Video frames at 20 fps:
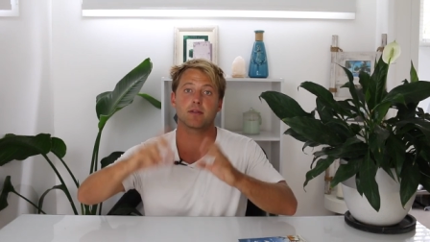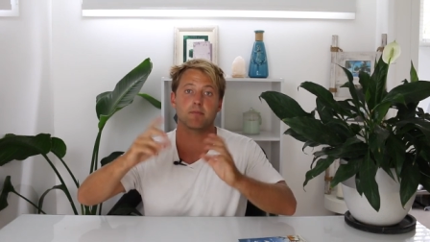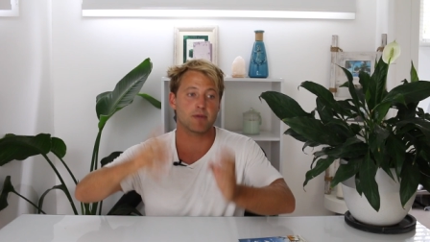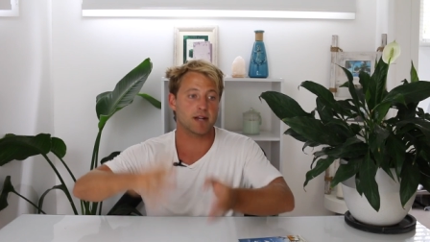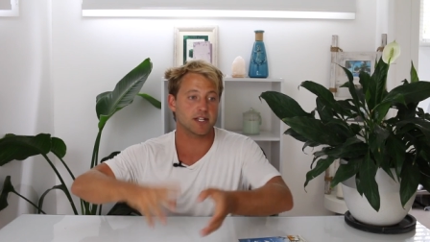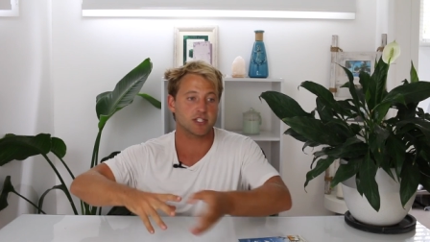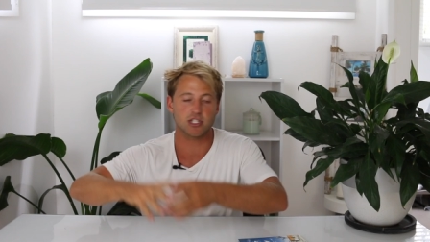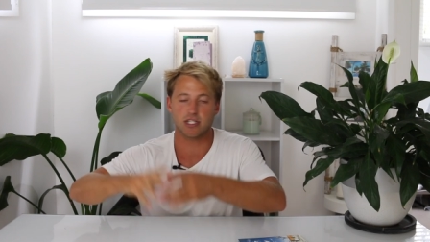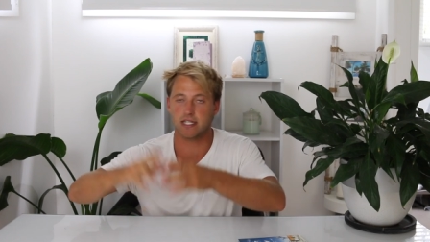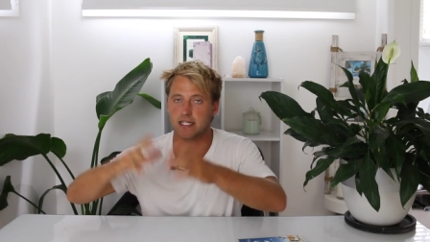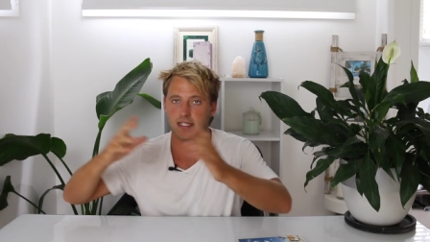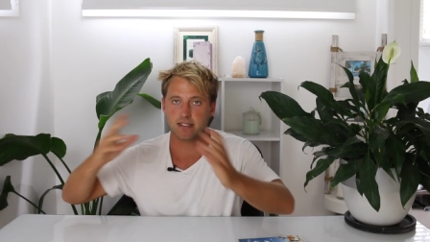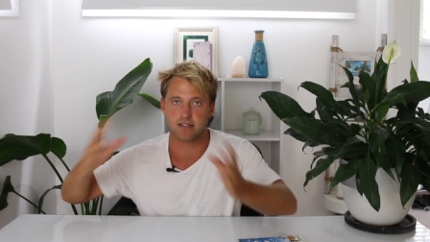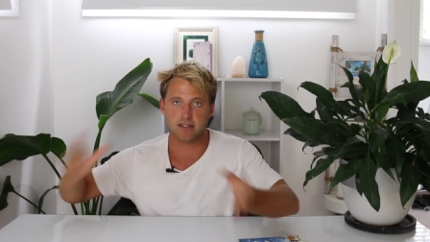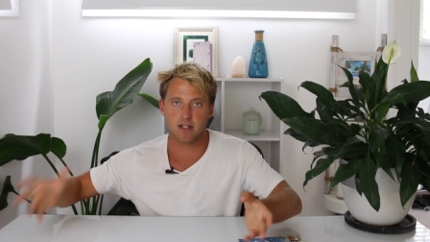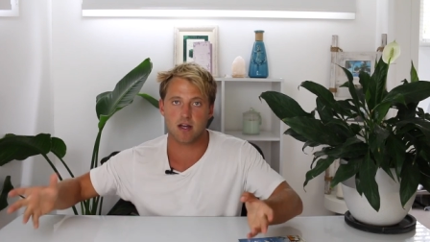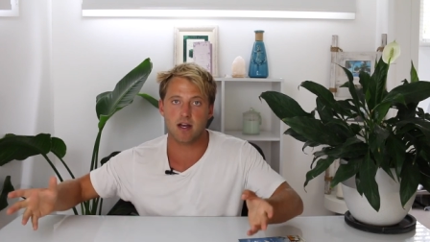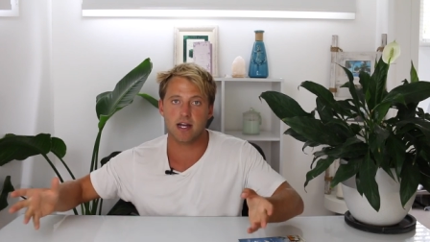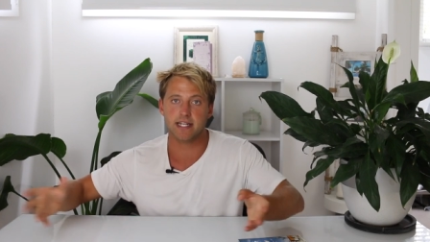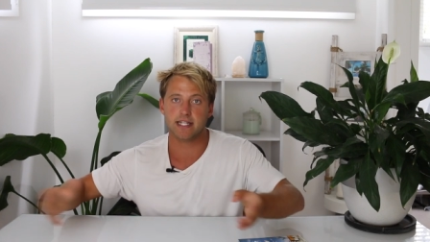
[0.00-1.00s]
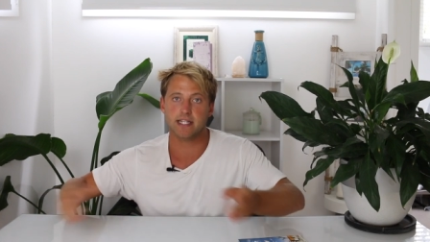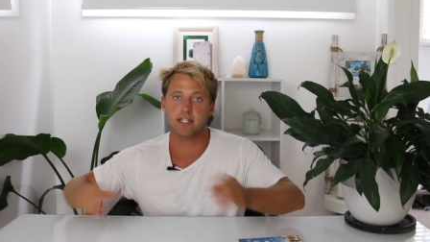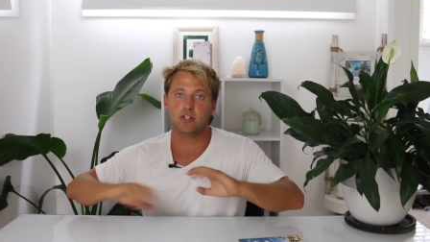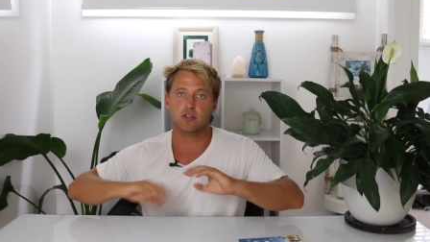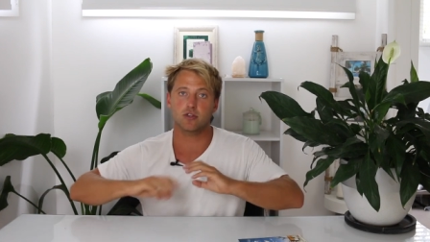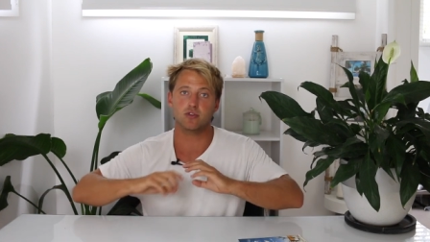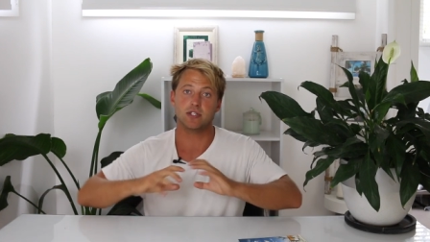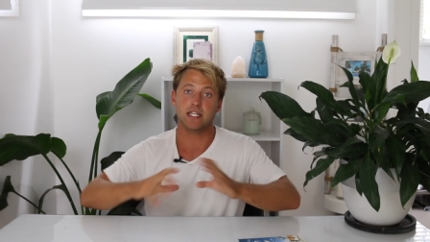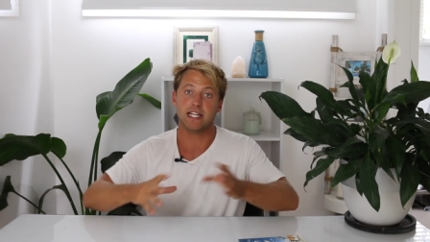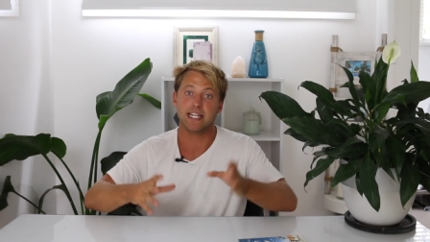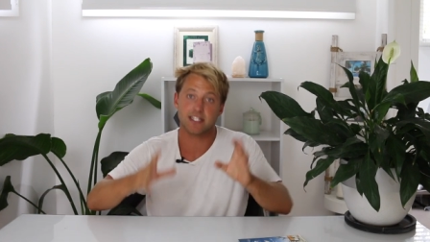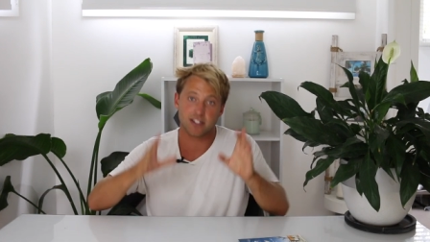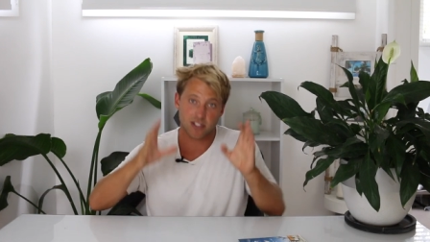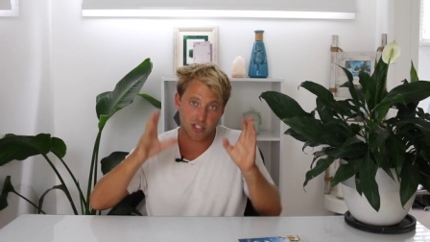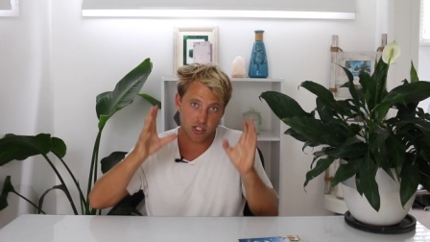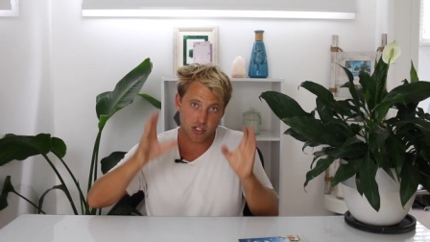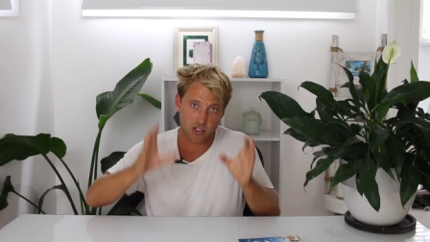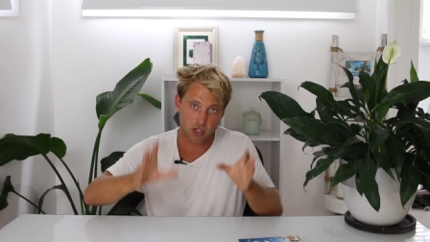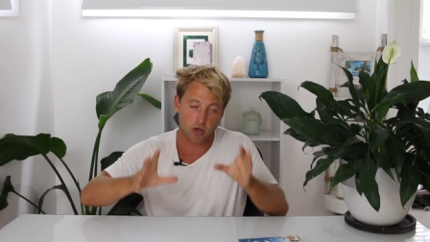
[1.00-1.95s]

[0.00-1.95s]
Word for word: depression, and anxiety, you need to